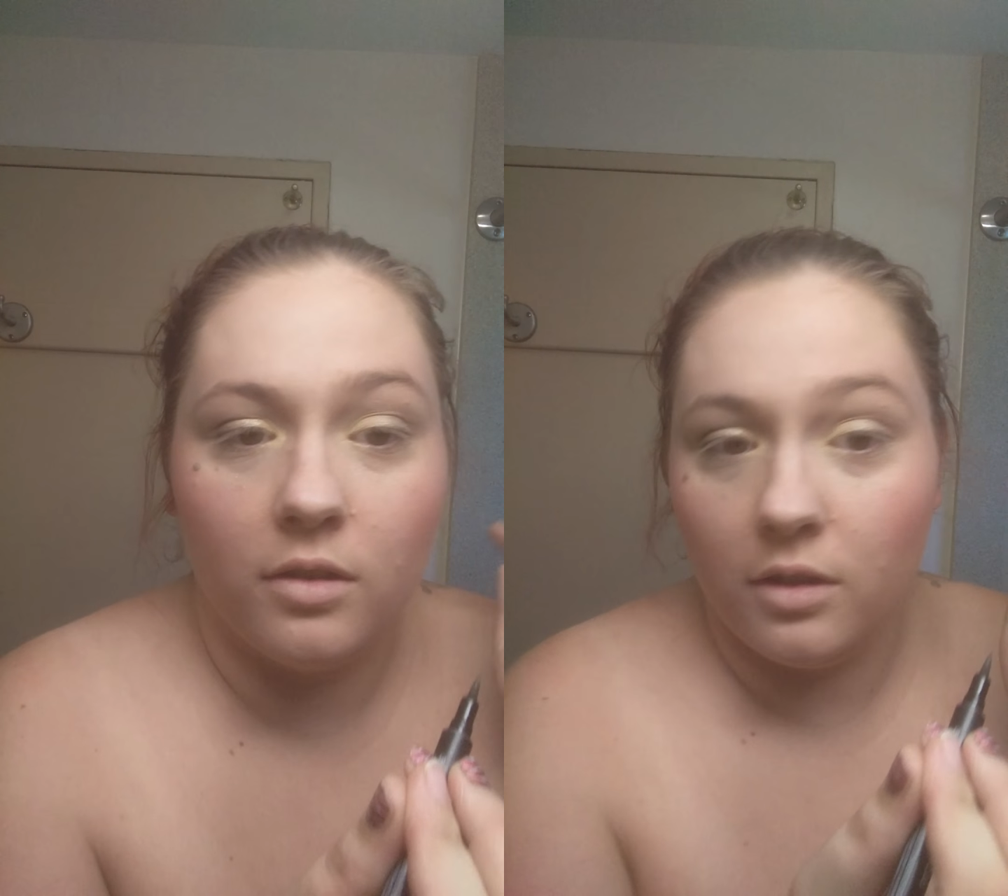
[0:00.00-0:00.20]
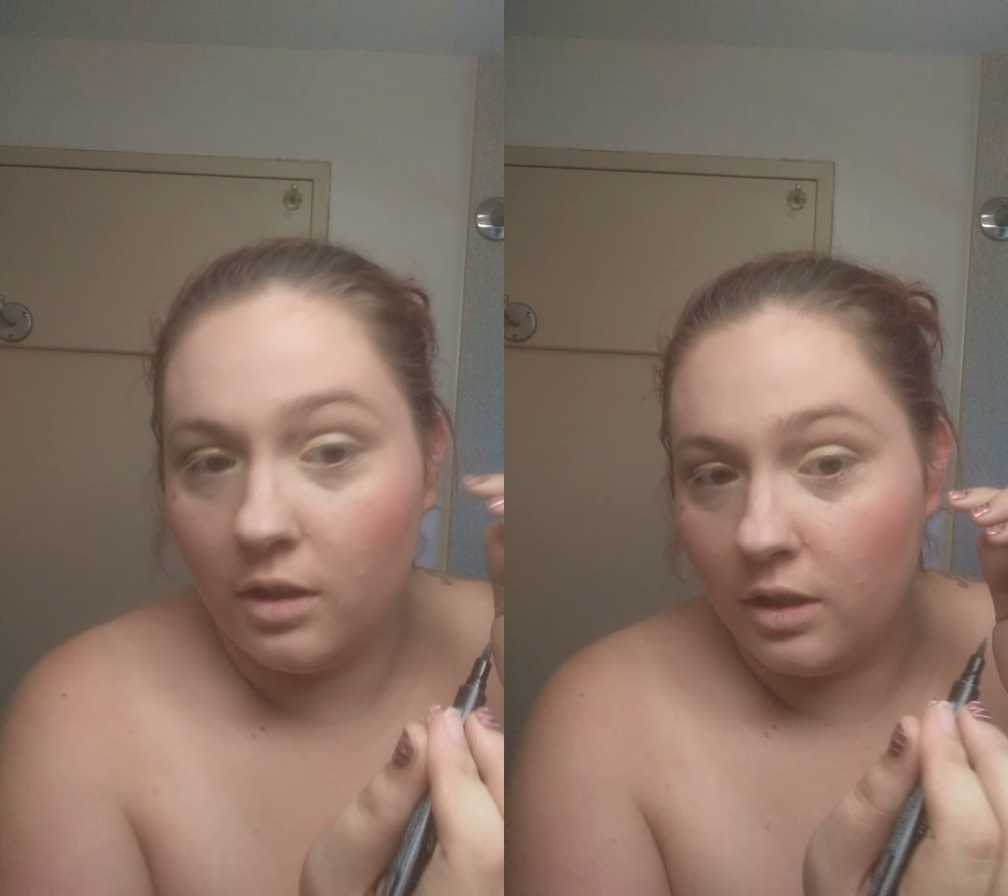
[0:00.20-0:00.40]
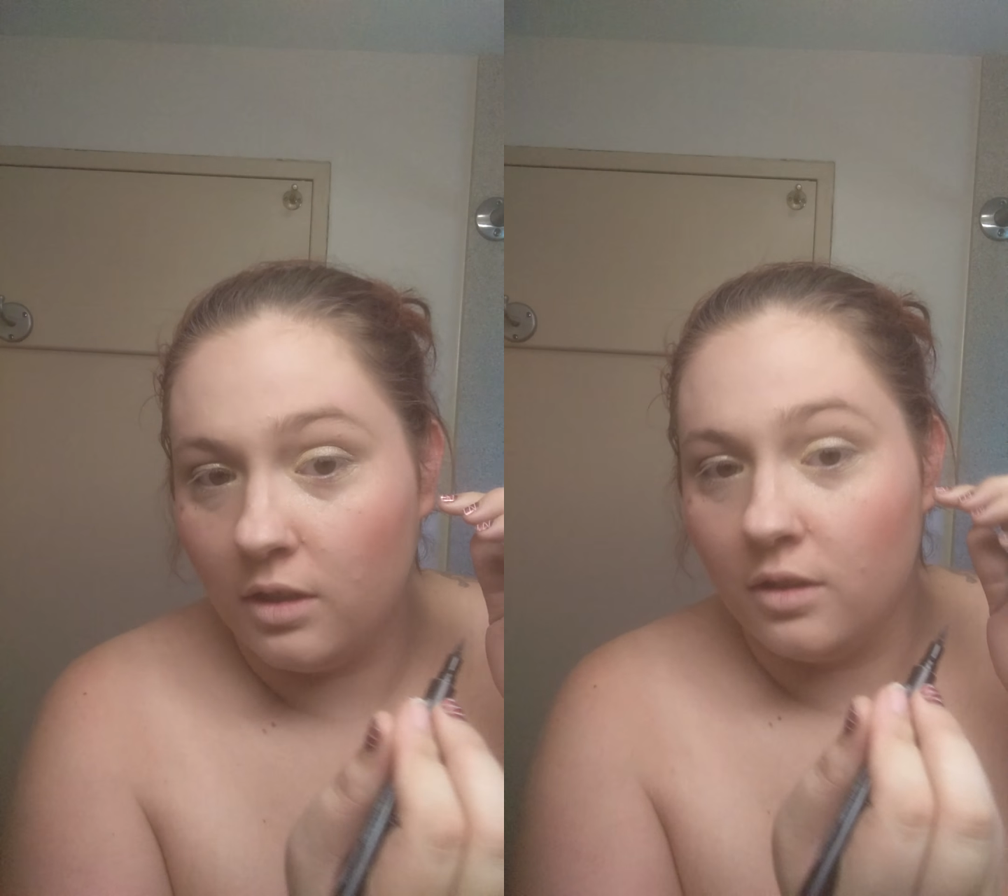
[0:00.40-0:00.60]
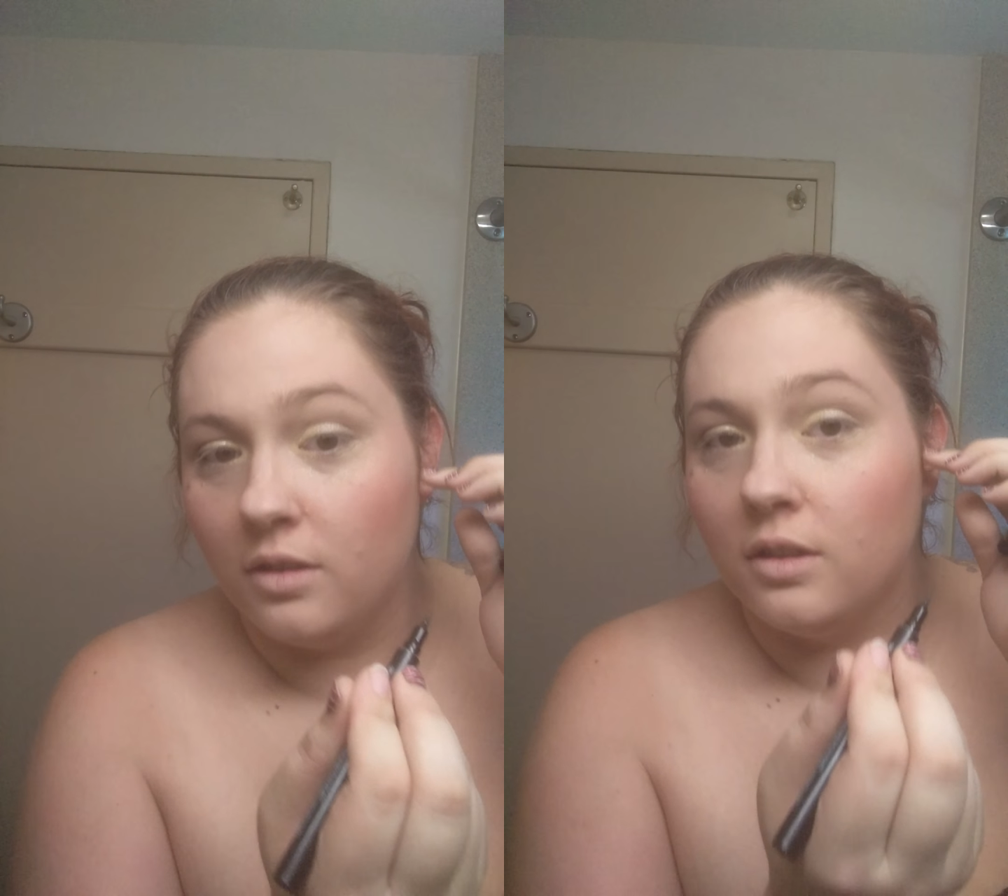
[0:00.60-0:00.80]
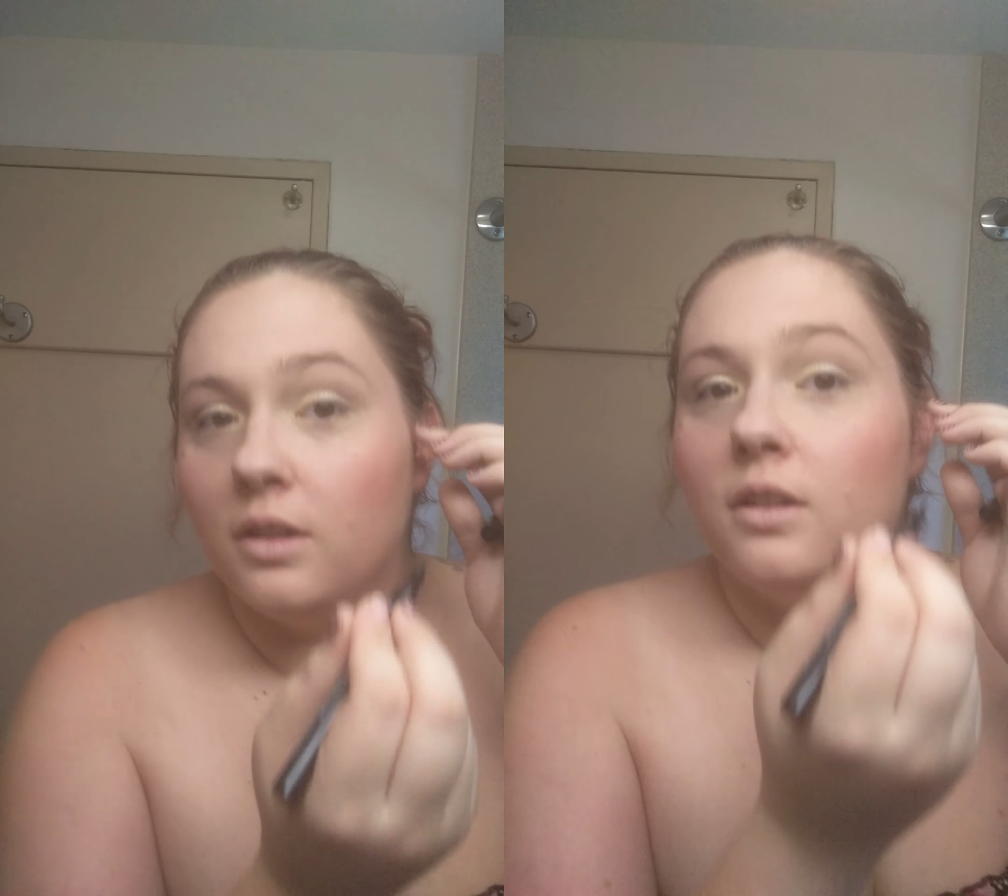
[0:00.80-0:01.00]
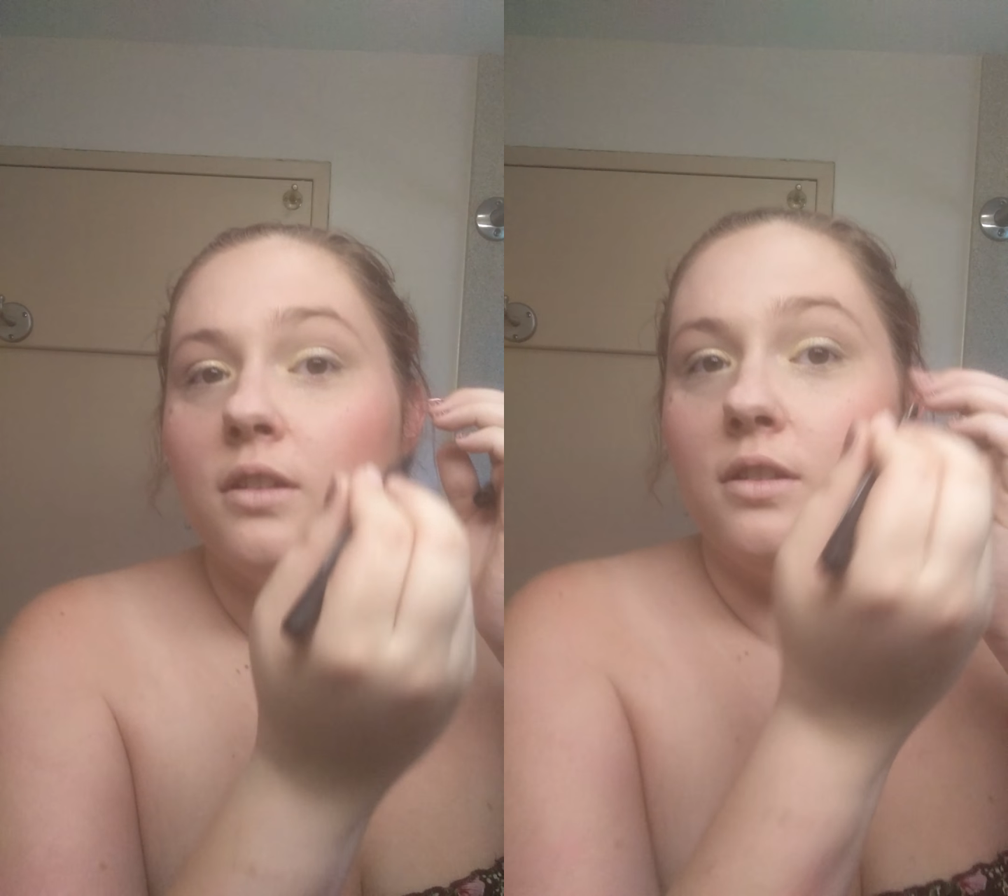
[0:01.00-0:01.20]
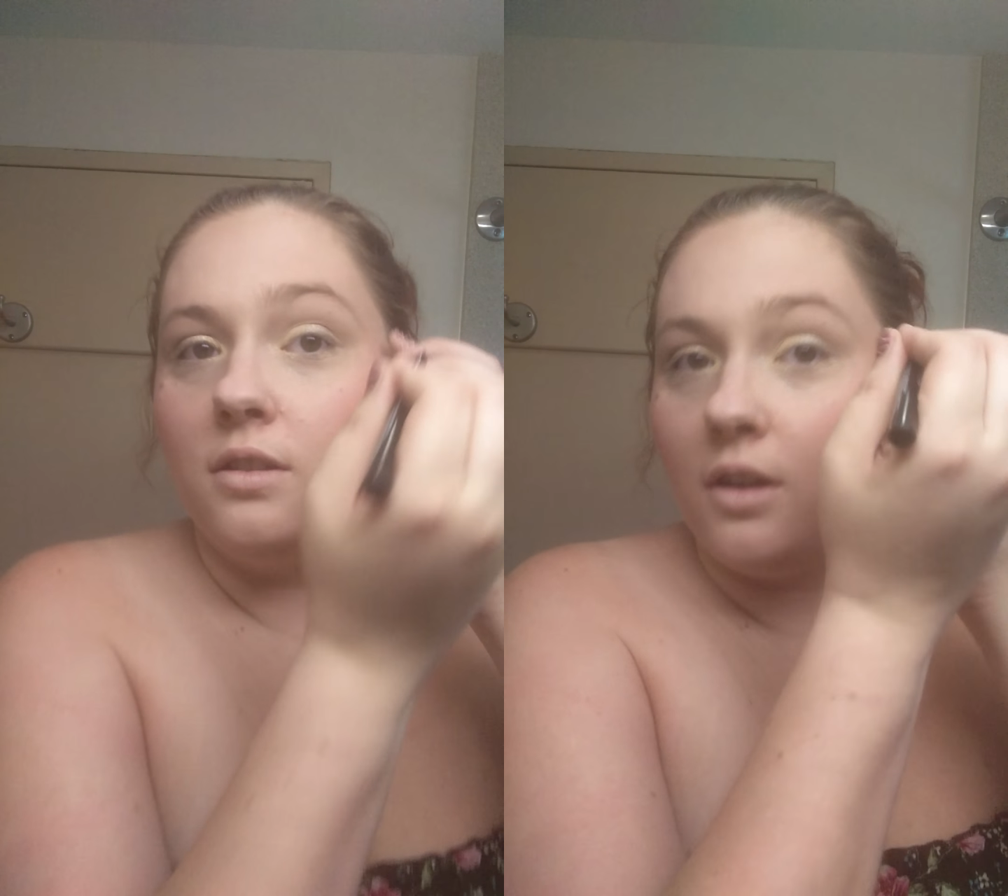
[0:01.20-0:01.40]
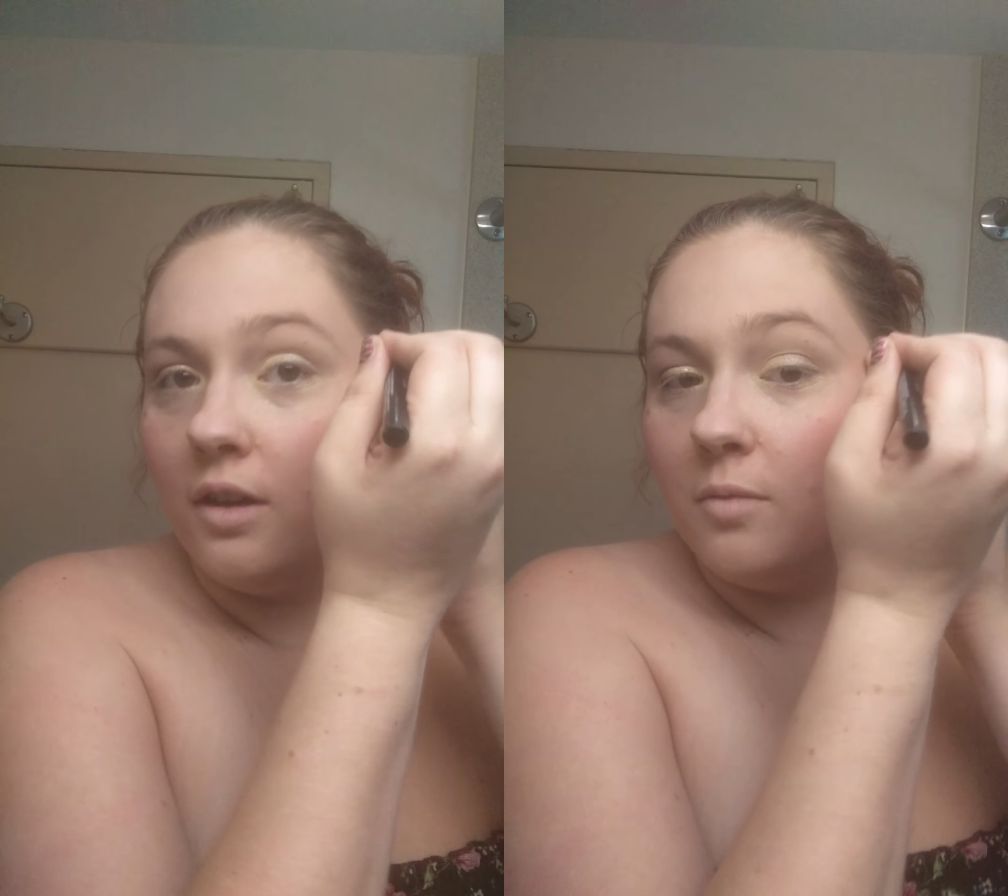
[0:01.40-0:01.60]
Alright. This
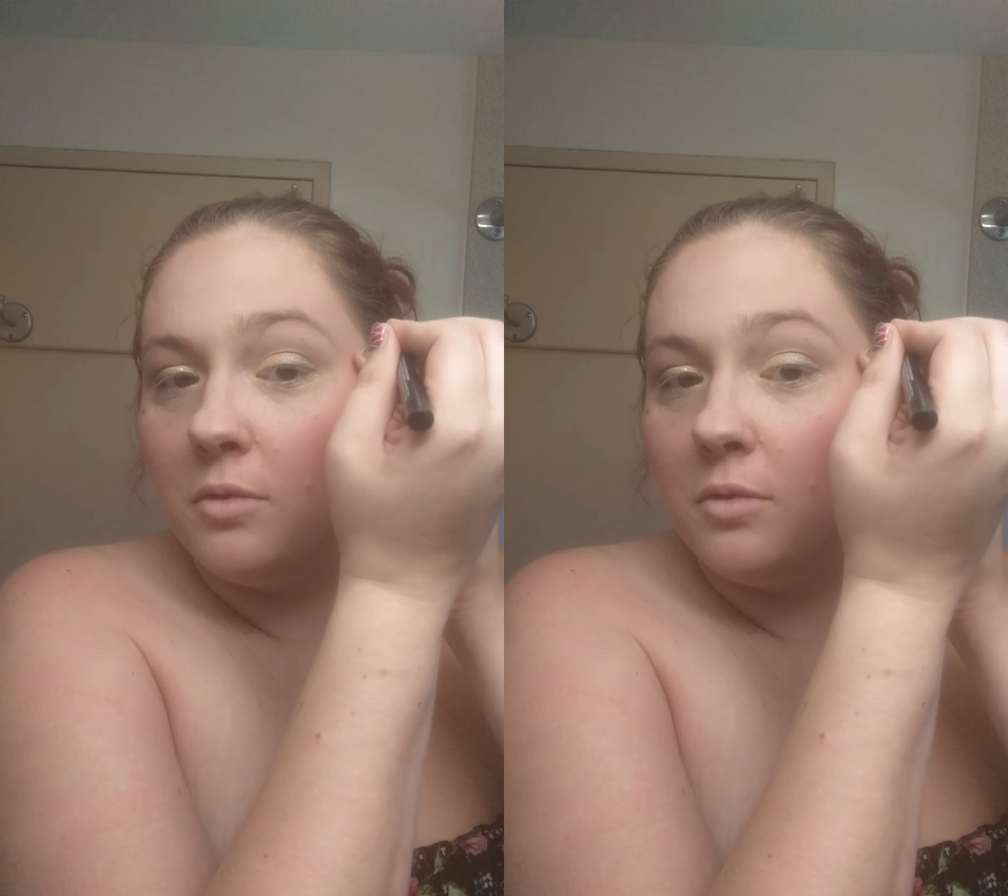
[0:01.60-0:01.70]
is hard.